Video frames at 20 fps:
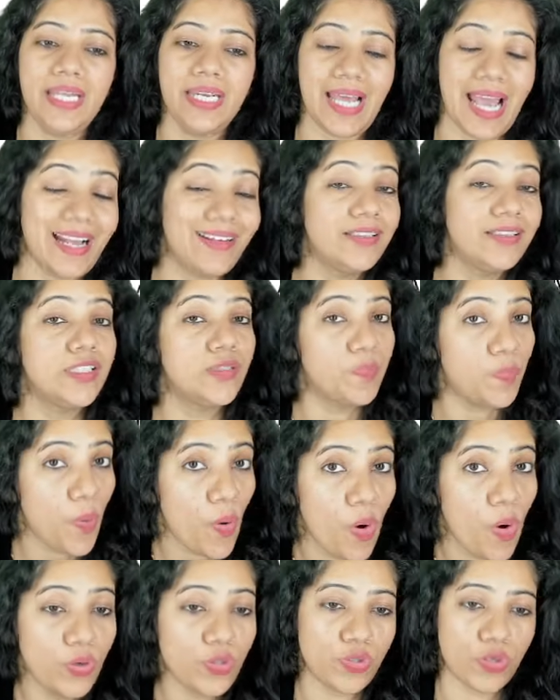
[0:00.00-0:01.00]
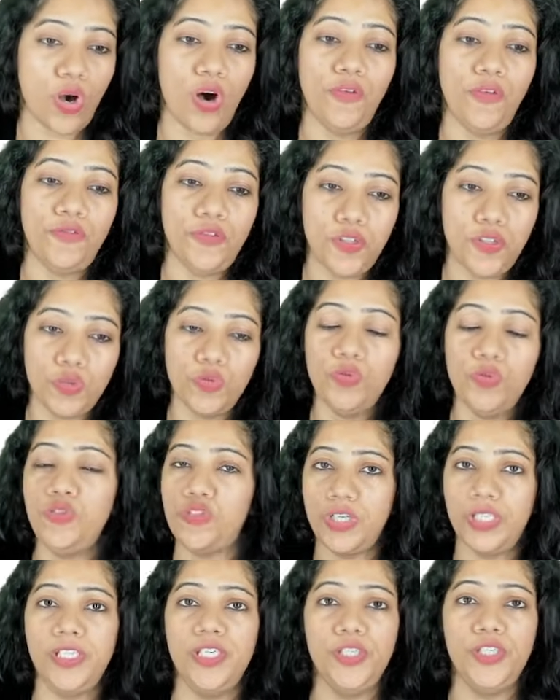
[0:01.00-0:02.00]
exports of $2
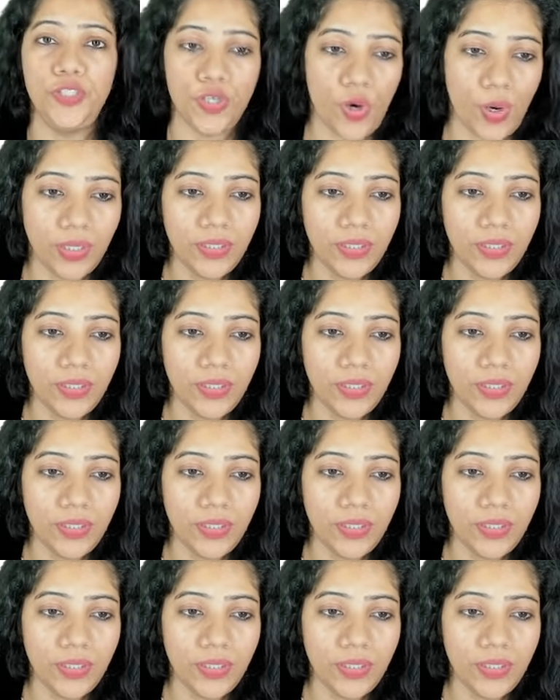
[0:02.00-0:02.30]
trillion,